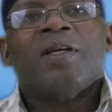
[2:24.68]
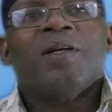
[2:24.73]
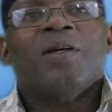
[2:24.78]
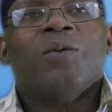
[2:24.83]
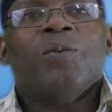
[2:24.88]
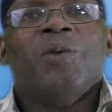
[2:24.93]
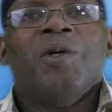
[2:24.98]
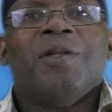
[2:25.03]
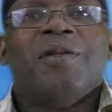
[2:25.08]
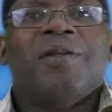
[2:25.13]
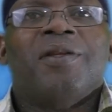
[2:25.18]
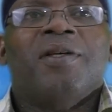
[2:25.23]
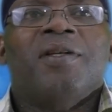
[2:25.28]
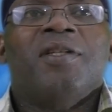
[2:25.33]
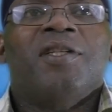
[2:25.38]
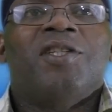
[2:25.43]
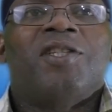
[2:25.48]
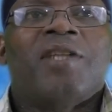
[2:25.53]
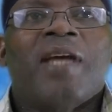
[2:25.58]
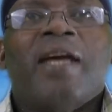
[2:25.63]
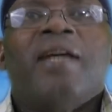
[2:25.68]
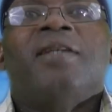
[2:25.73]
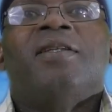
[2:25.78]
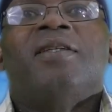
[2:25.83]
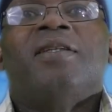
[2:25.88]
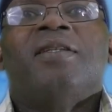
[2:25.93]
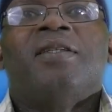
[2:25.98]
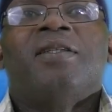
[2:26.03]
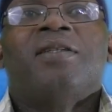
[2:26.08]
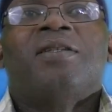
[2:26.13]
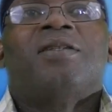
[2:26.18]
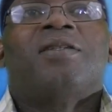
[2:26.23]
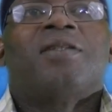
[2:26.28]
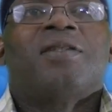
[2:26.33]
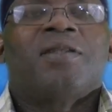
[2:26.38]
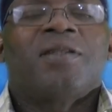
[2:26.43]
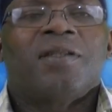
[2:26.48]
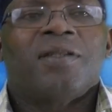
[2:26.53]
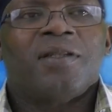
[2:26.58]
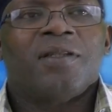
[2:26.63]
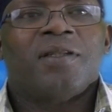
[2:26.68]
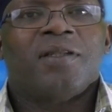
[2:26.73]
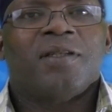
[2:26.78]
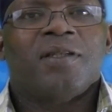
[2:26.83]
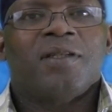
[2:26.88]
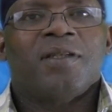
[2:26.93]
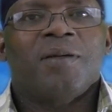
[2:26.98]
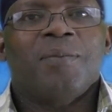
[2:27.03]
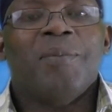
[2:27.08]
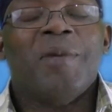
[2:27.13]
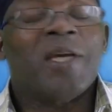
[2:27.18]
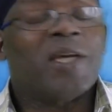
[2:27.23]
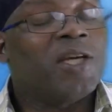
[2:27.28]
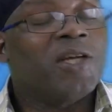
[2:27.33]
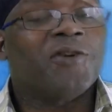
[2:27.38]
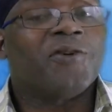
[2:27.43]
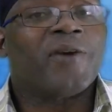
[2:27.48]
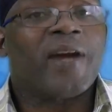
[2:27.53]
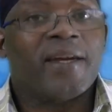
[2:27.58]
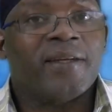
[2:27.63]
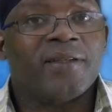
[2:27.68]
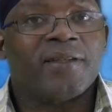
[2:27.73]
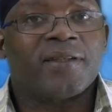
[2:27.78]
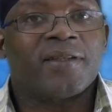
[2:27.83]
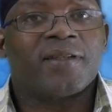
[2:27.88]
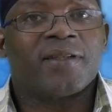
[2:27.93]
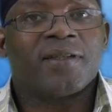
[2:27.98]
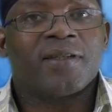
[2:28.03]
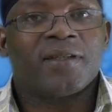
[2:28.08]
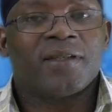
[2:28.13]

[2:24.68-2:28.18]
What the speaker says: with the Chinese making rice